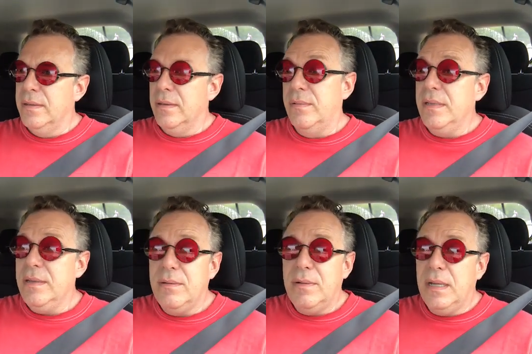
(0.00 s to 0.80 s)
And
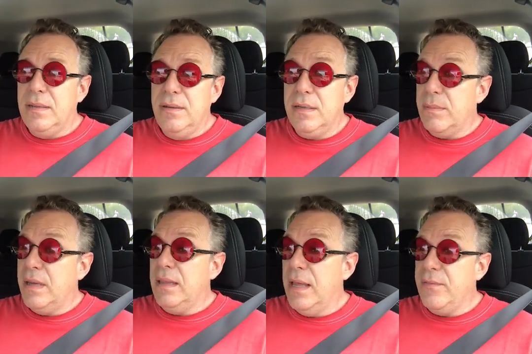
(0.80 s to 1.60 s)
really, when I look at
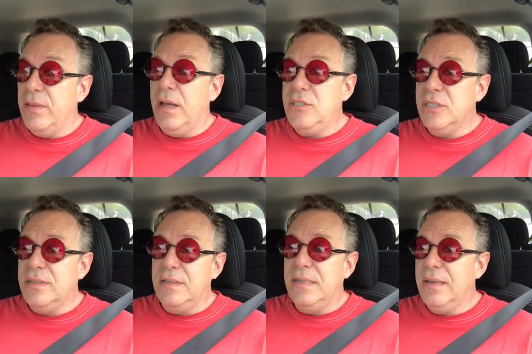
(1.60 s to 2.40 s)
my life
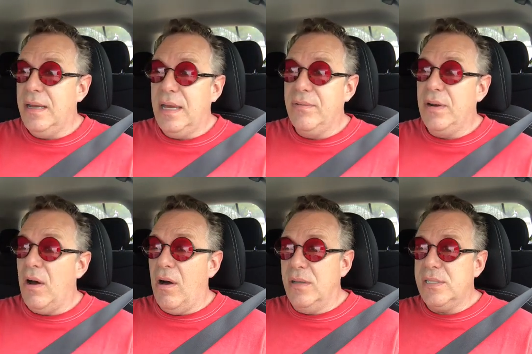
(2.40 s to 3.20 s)
logically, I have an
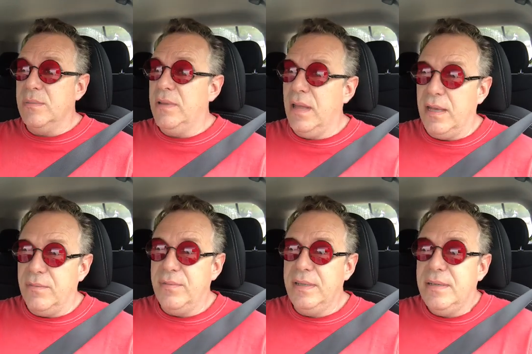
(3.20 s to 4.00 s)
awesome life.
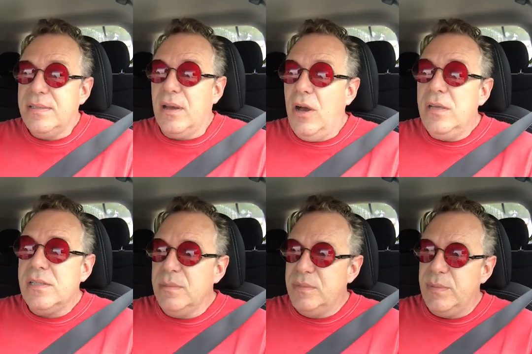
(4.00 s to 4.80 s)
It is
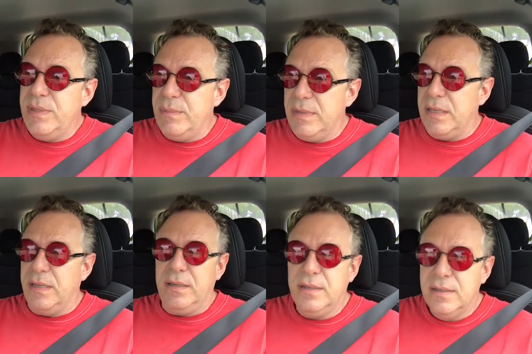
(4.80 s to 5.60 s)
awesome to be me.